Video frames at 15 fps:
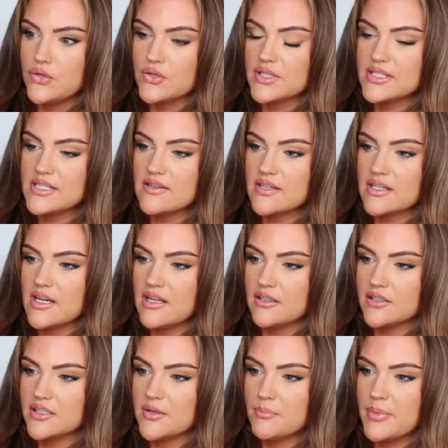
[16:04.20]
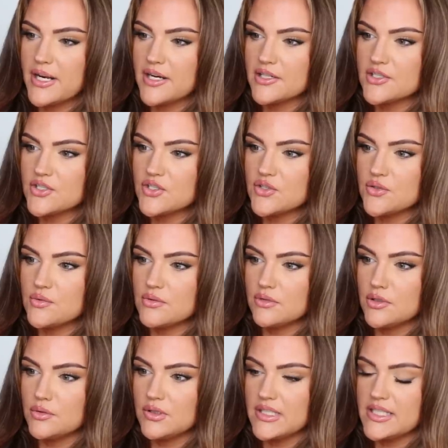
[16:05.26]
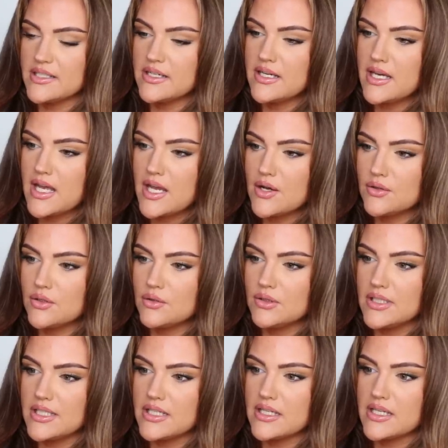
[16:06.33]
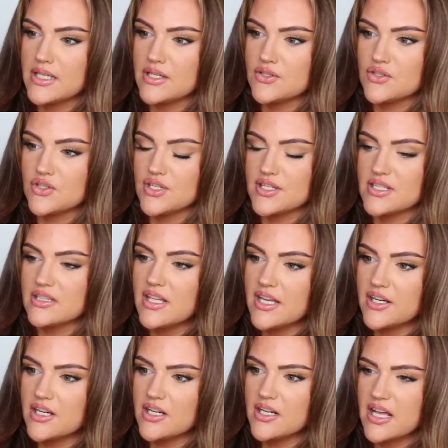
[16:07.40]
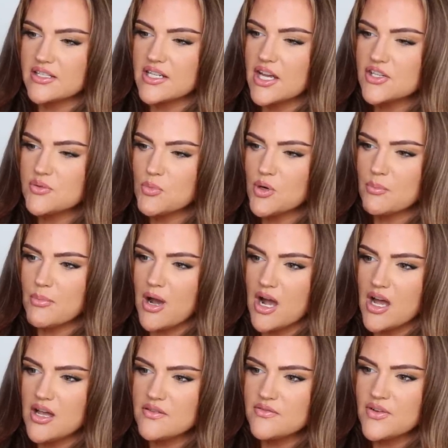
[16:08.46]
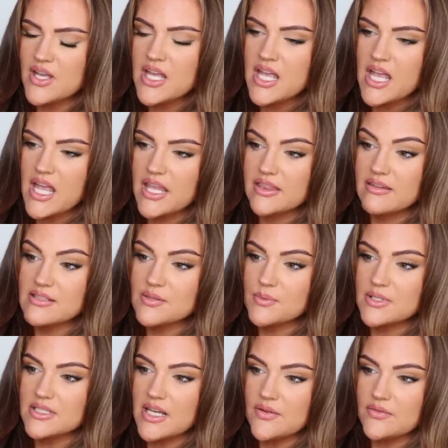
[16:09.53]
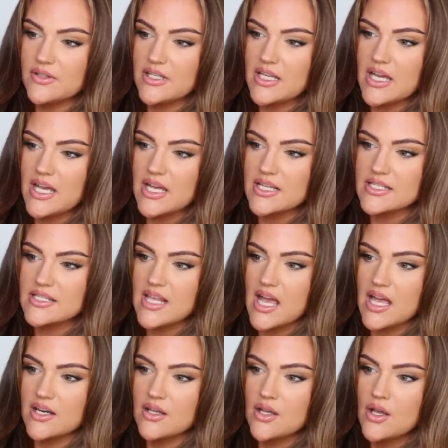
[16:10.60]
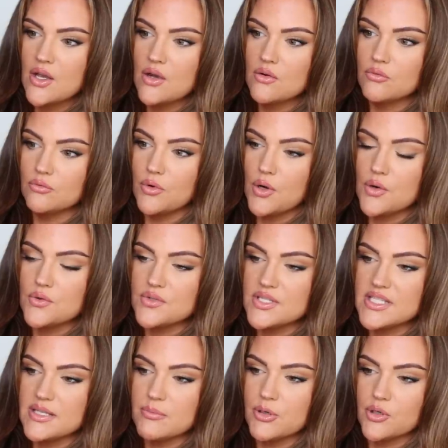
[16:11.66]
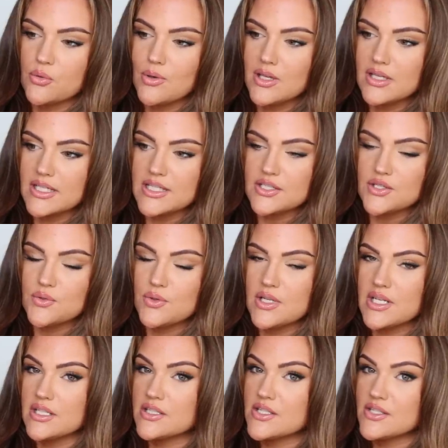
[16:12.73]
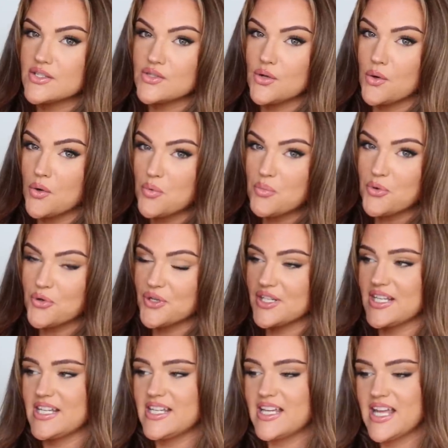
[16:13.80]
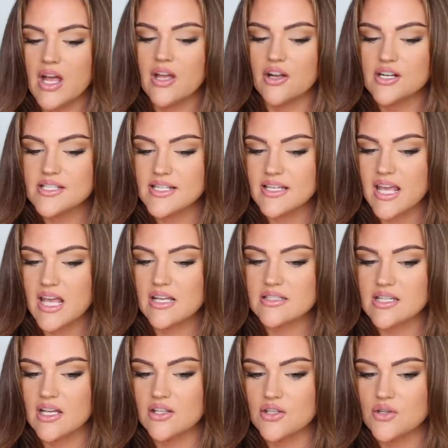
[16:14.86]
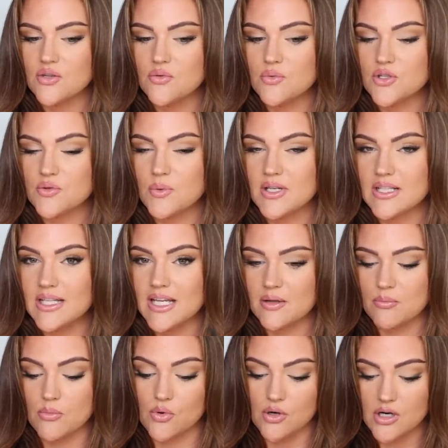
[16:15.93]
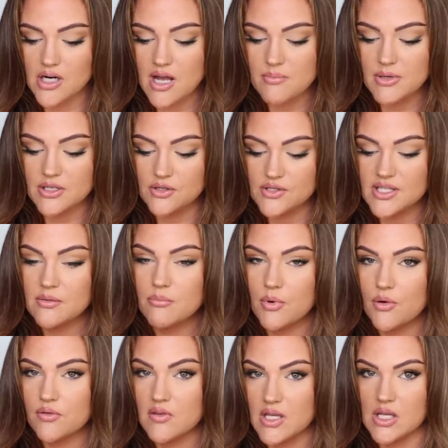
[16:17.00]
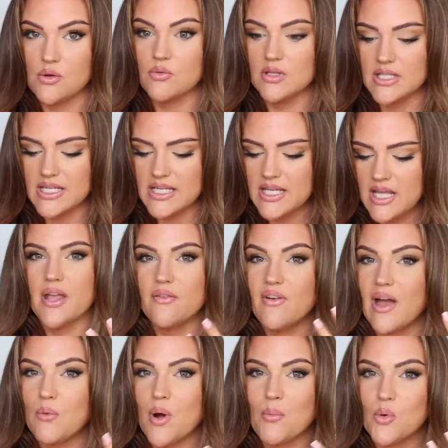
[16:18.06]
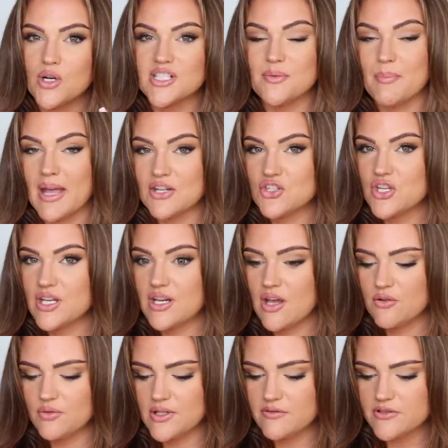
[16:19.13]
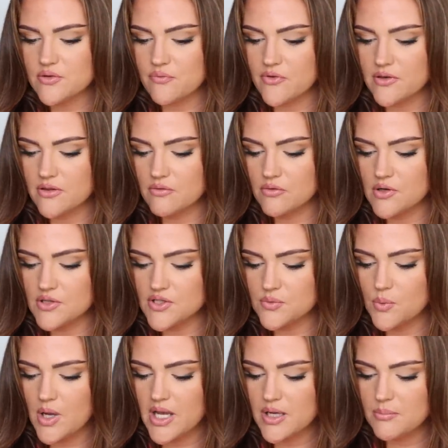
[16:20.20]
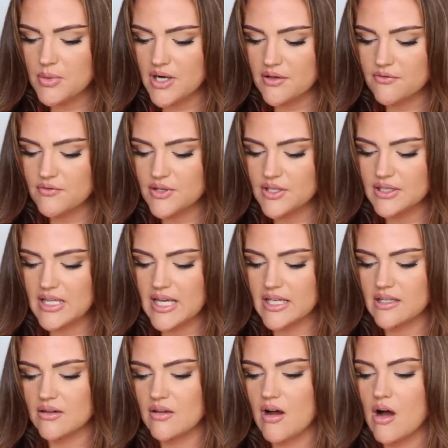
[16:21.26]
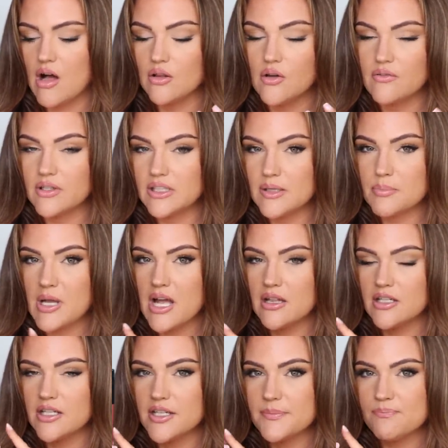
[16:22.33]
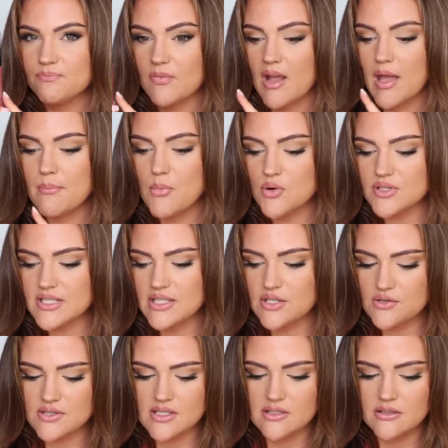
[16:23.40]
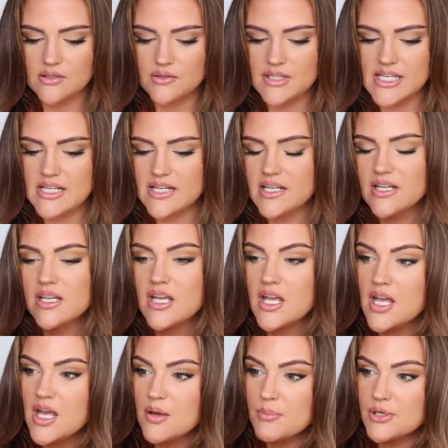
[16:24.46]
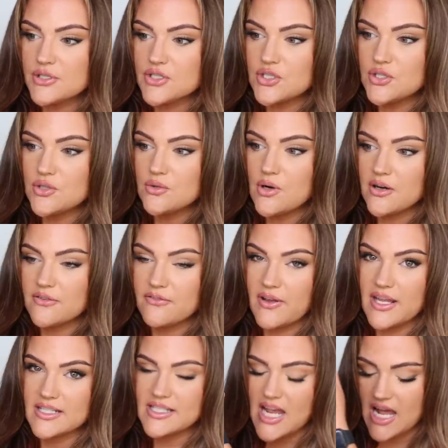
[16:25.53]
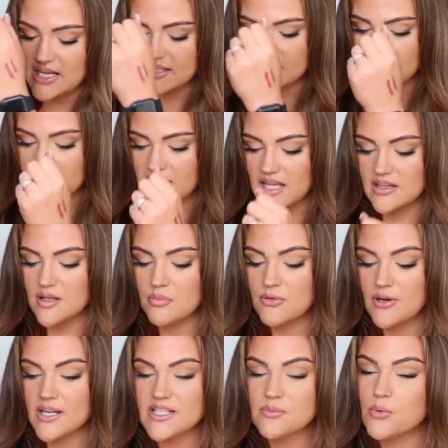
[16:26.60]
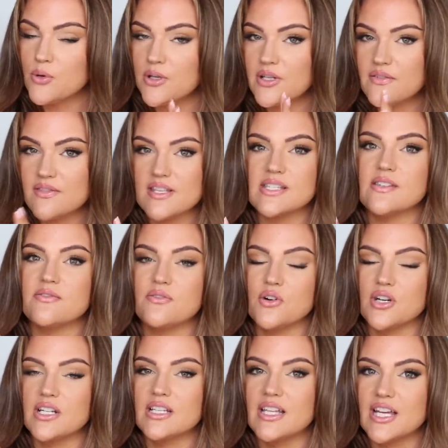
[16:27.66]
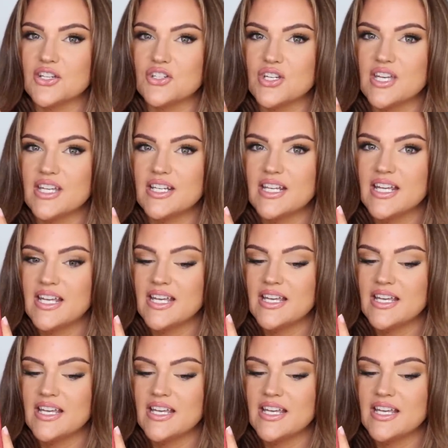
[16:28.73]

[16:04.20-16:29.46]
you can see the color compared to Lolita, how Lolita is just lighter, a touch more mauve, and this one definitely has that rose deeper quality to it. It's so pretty. I honestly can't tell you which one I like more. I've been using both equally. If I want more dimension, I'll reach for the Rose Wine, but I feel like all over lip color, I mostly use the Lolita, but two are fantastic, and the price point of the Sephora collection,